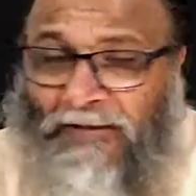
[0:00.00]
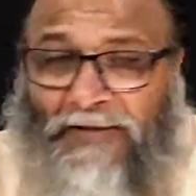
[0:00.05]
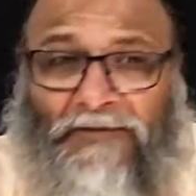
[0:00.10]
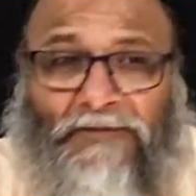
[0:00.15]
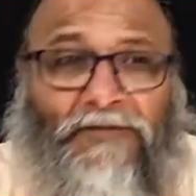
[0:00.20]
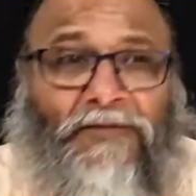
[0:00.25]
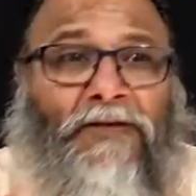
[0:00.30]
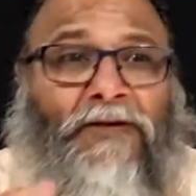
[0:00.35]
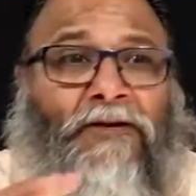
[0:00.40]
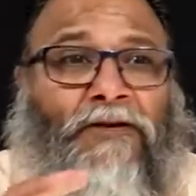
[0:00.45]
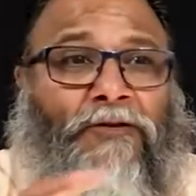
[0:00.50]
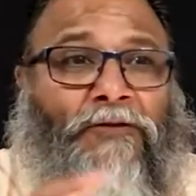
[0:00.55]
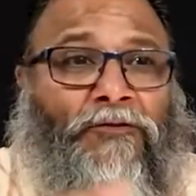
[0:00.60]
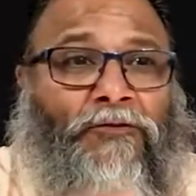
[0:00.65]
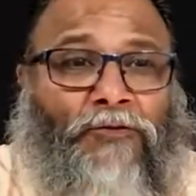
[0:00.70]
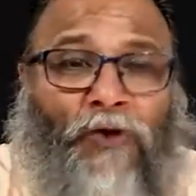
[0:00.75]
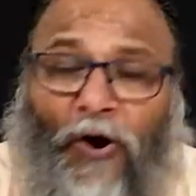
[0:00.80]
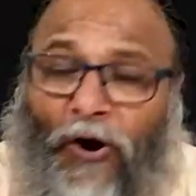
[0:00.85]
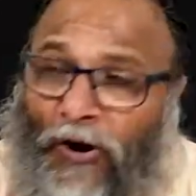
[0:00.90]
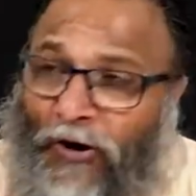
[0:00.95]
means
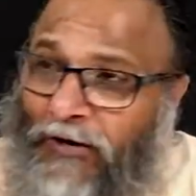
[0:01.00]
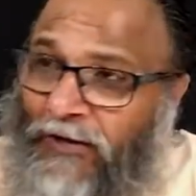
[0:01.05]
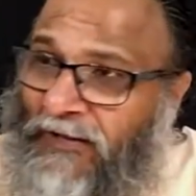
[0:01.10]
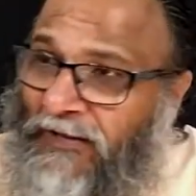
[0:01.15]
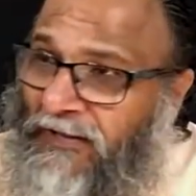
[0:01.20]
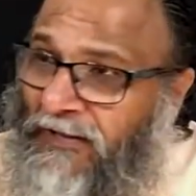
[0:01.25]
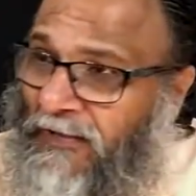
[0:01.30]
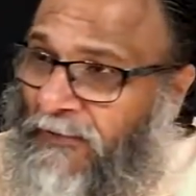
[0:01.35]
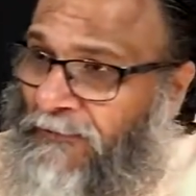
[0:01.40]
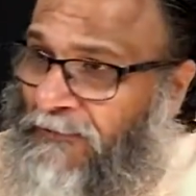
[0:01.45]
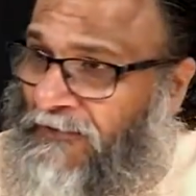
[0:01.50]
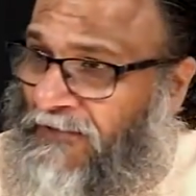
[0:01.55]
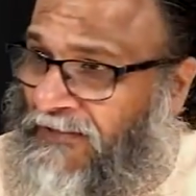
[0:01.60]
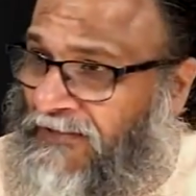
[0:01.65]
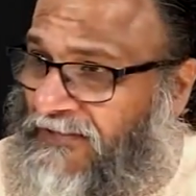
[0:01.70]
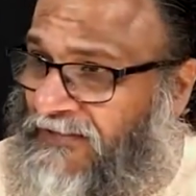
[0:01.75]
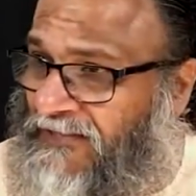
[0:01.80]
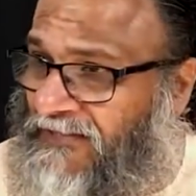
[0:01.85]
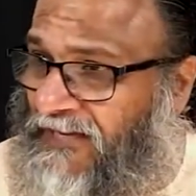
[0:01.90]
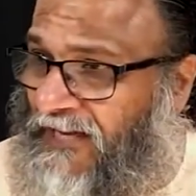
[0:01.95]
thought
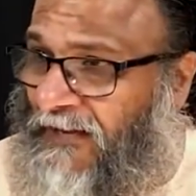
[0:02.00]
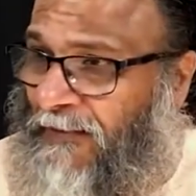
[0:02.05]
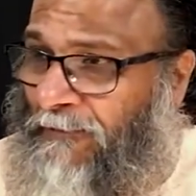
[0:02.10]
eruptions